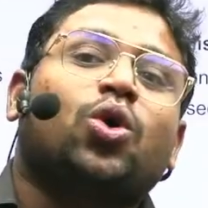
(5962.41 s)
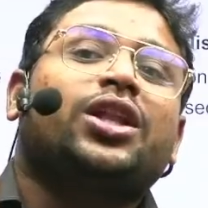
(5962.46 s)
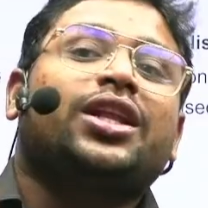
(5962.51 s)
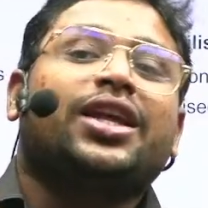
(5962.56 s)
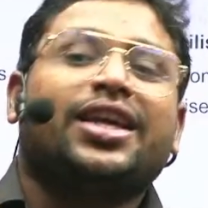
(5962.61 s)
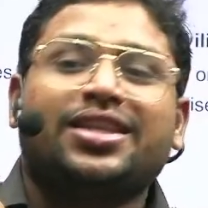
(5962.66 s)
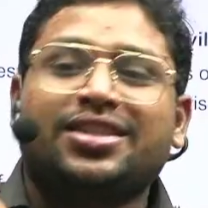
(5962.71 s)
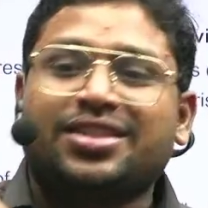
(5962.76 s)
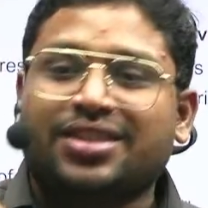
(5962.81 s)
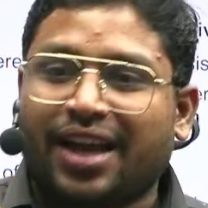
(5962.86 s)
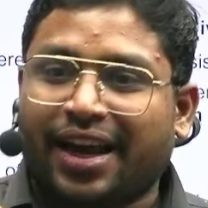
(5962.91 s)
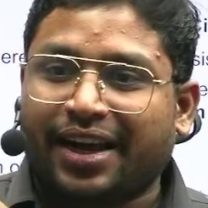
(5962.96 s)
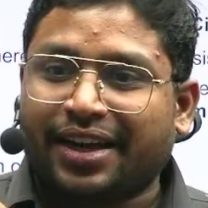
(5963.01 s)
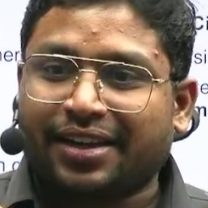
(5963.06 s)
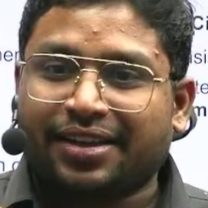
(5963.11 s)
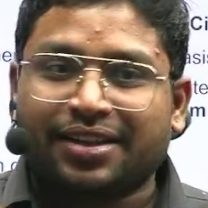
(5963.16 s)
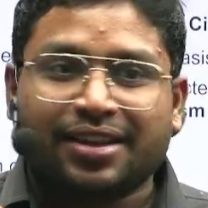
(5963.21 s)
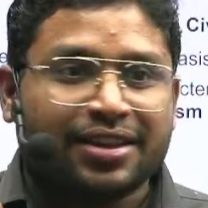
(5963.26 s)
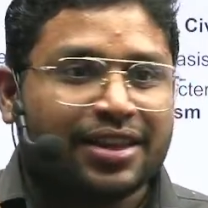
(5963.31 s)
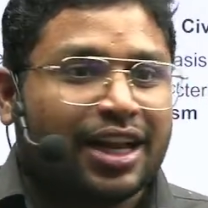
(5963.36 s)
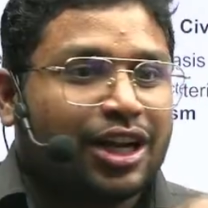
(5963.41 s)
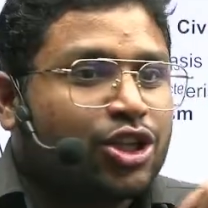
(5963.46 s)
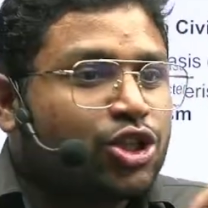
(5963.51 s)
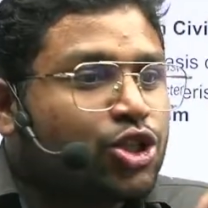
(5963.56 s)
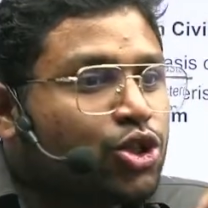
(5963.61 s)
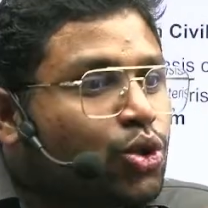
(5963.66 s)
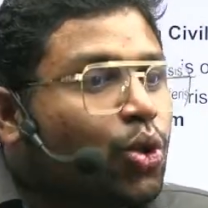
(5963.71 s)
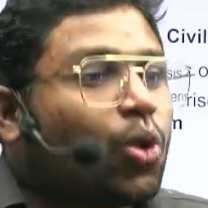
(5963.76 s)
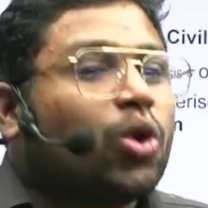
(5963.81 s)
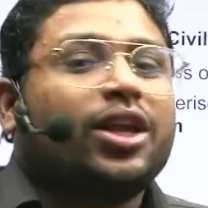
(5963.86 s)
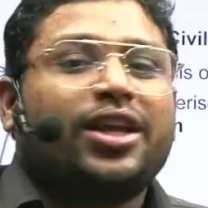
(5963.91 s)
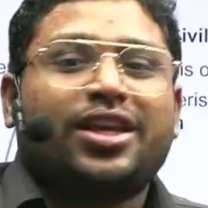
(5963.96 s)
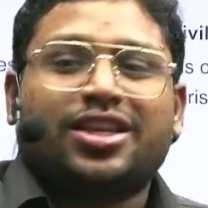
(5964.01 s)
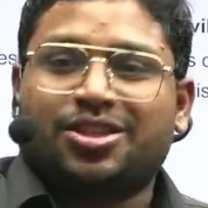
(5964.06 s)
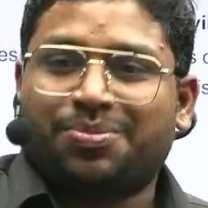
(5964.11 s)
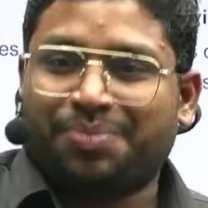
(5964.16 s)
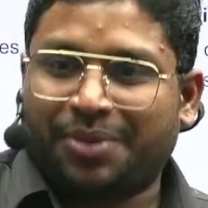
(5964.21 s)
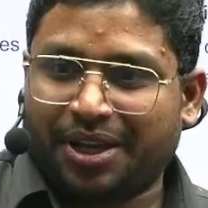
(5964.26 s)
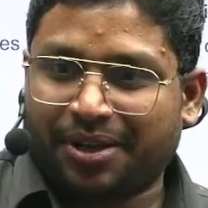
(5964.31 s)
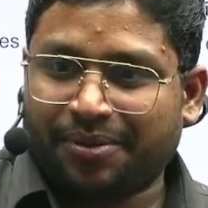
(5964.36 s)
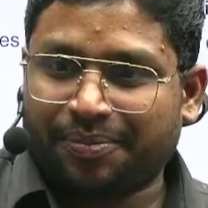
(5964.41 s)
inside, that soul is me.